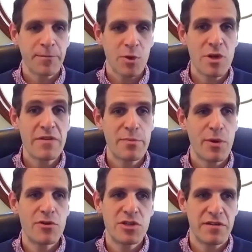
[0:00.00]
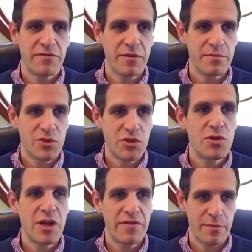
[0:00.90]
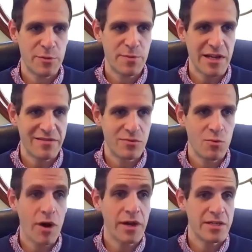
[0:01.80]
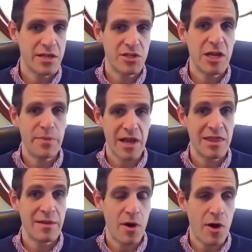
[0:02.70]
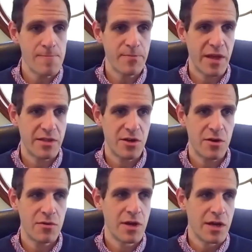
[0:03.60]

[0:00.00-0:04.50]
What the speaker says: We've approached it from two different perspectives. One is a chip in the ball. And so